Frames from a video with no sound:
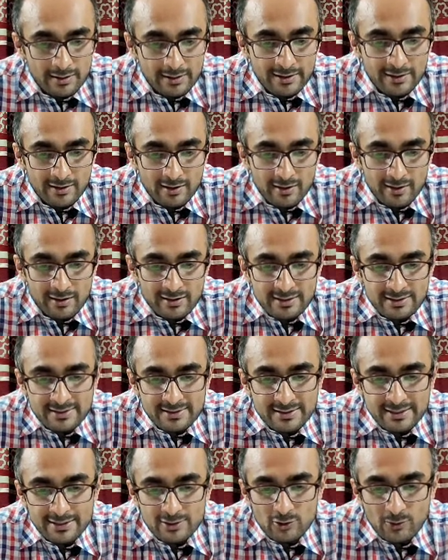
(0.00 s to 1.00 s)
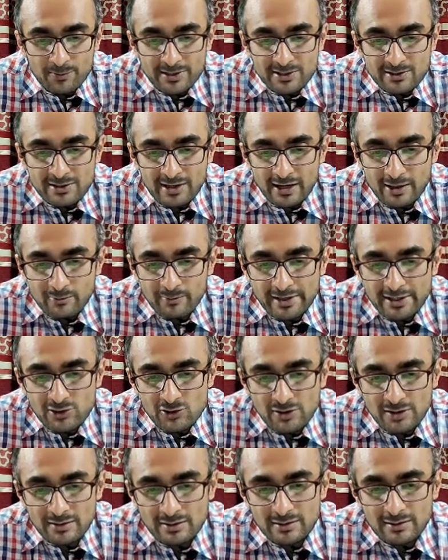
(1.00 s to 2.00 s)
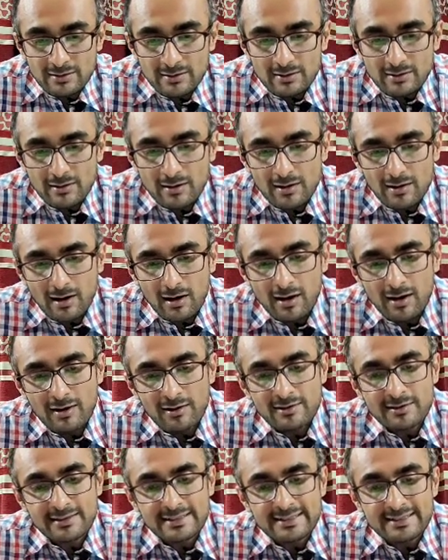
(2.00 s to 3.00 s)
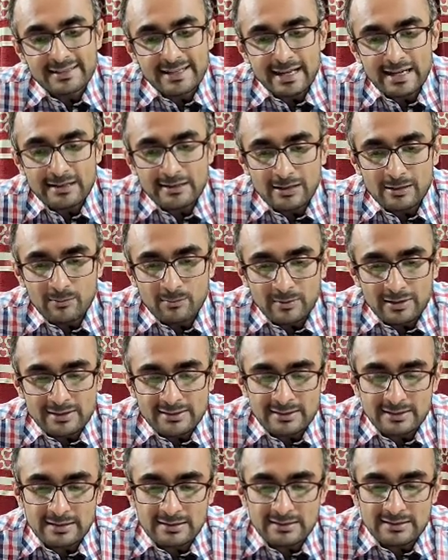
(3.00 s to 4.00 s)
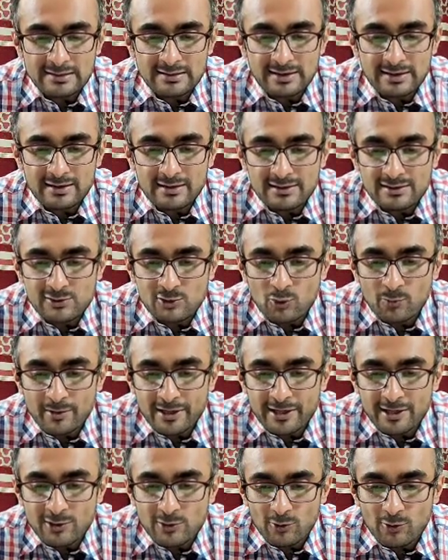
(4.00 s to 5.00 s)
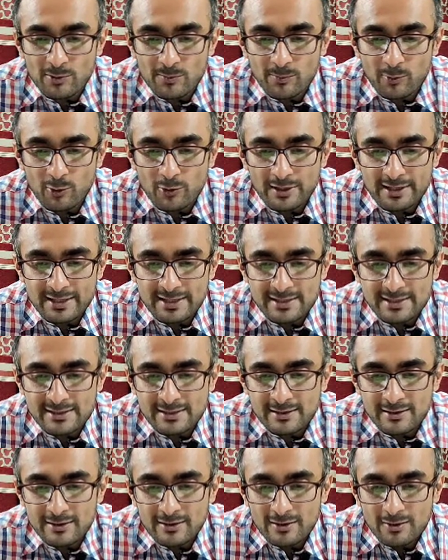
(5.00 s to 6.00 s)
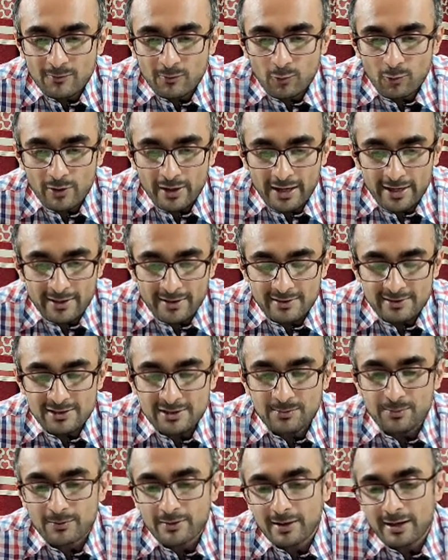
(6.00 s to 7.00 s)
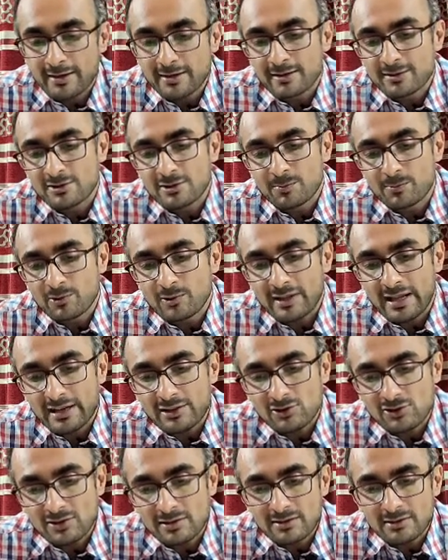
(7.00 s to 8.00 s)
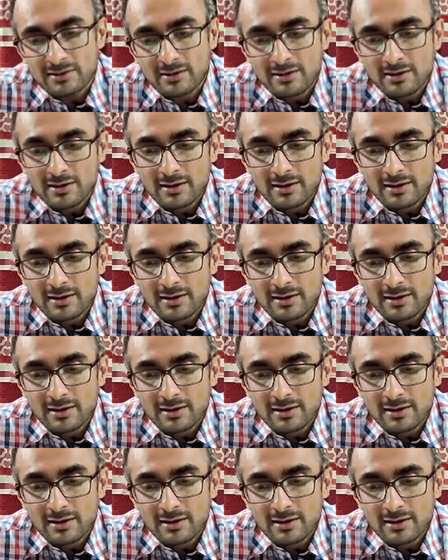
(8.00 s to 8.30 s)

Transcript: In early stage of starvation, heart, skeletal muscles, they consume ketone bodies for energy production,